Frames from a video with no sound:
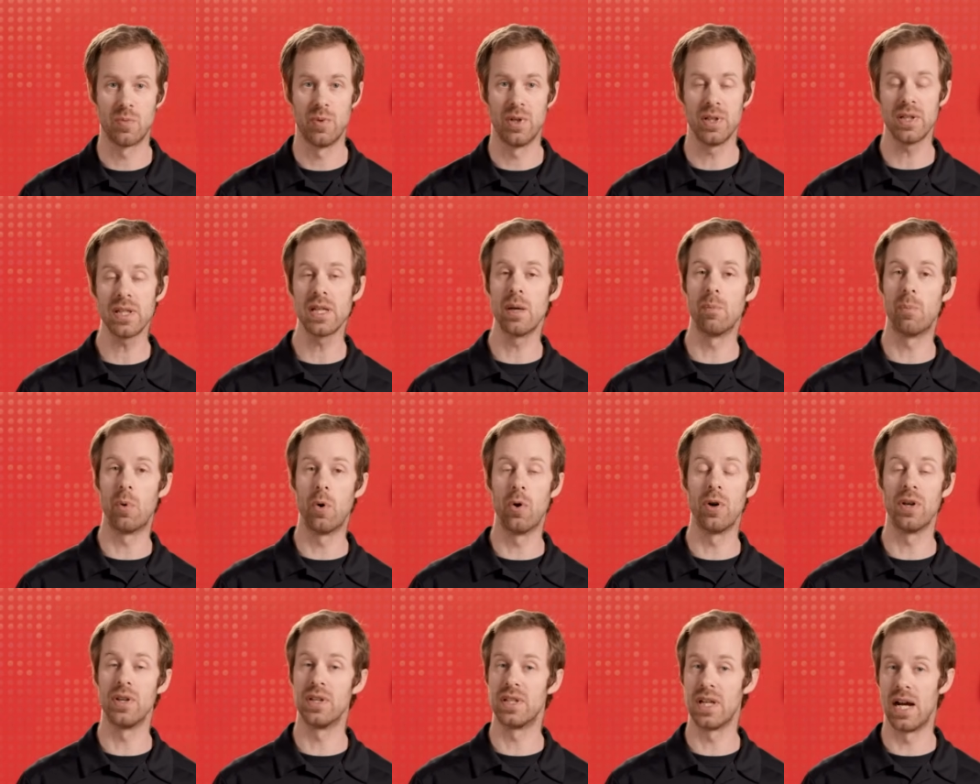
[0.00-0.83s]
really
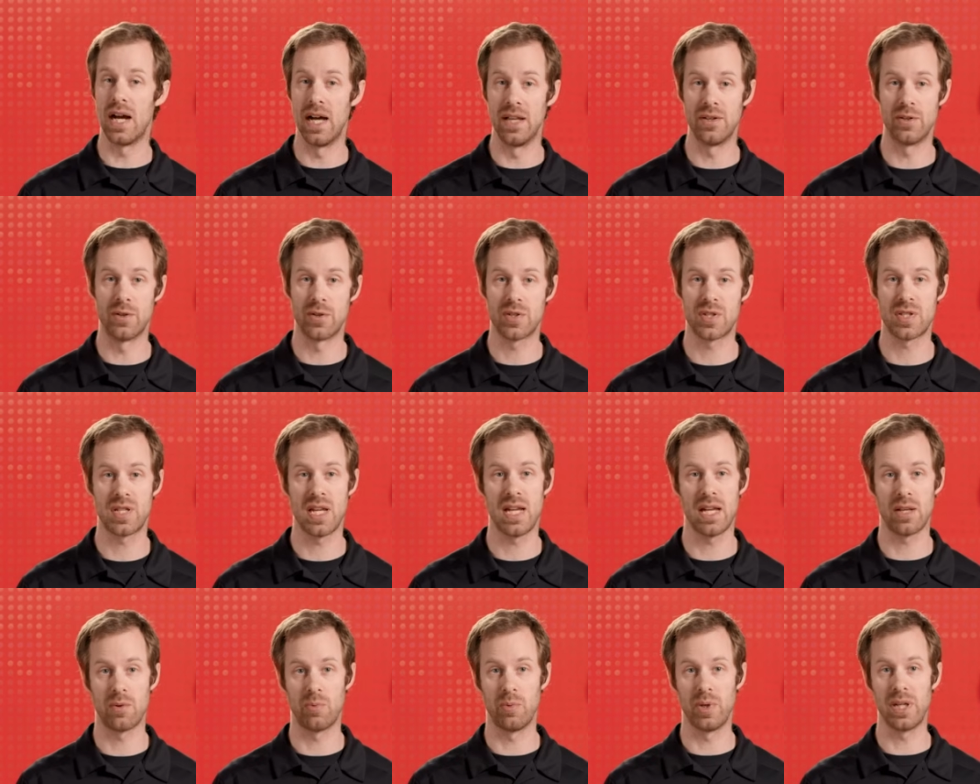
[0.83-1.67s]
important to
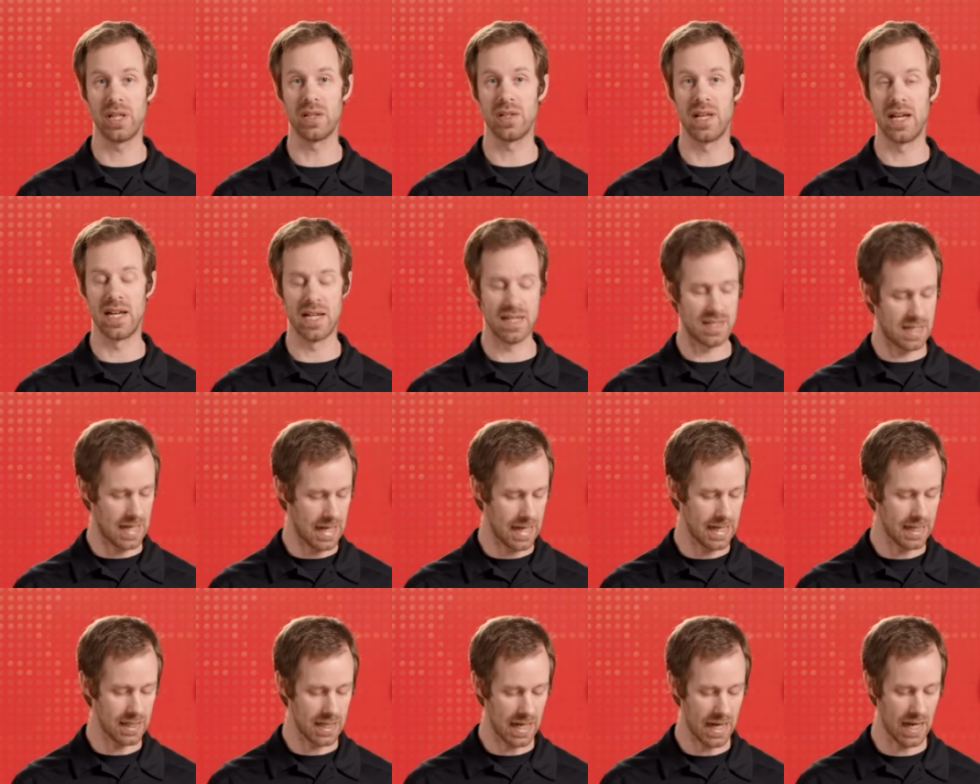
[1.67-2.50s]
understand relays
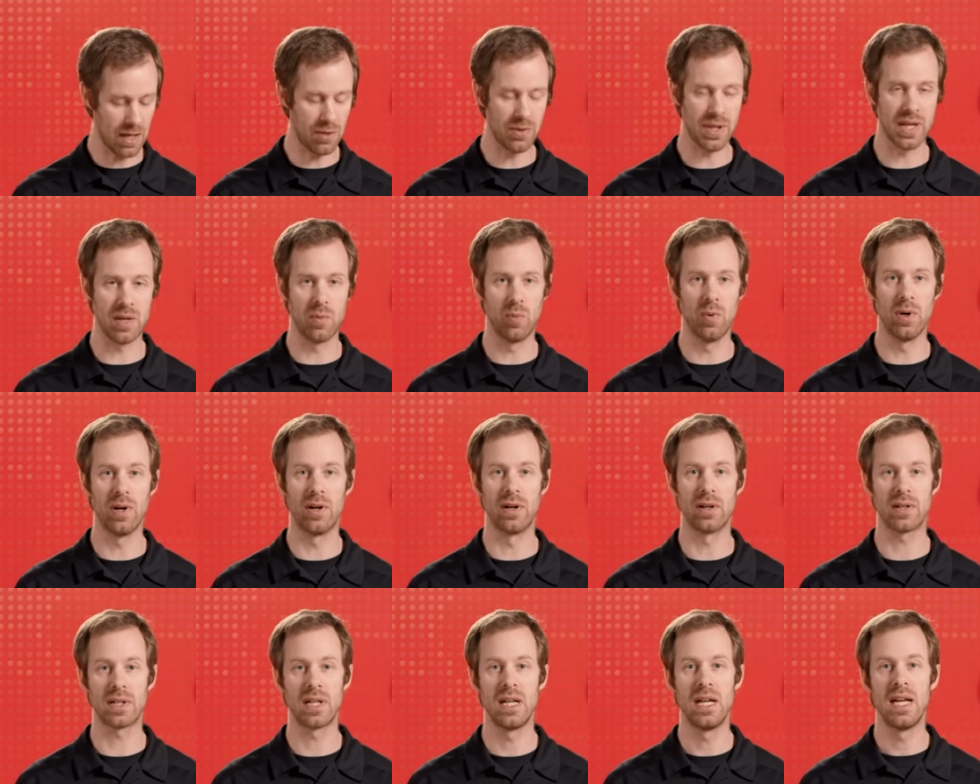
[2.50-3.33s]
and how they
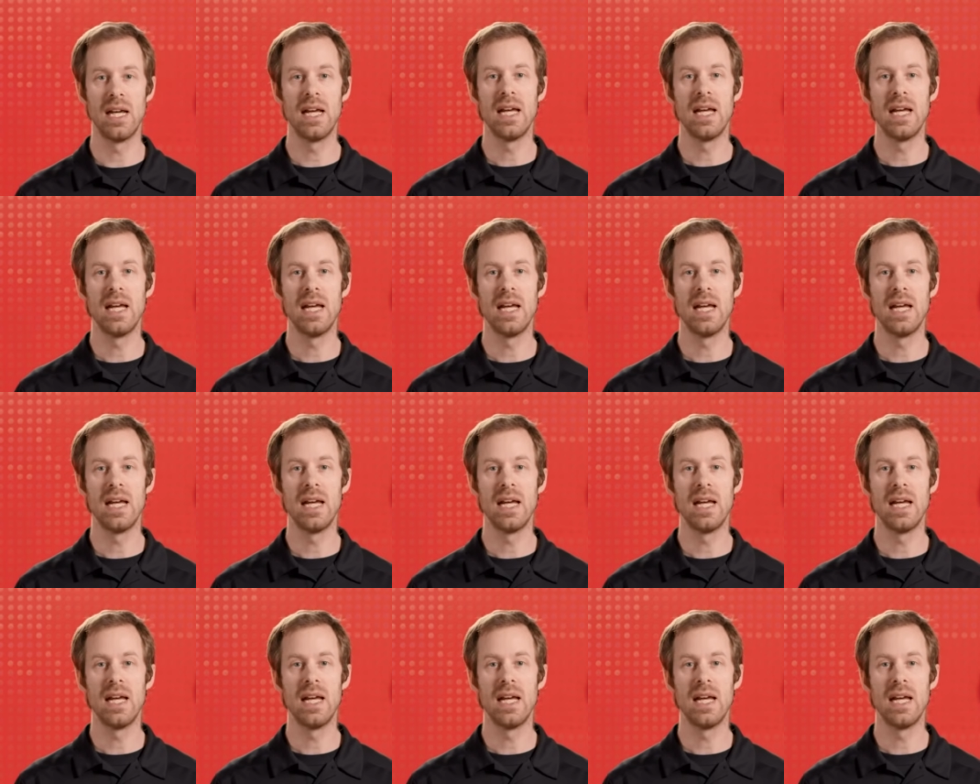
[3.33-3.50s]
work,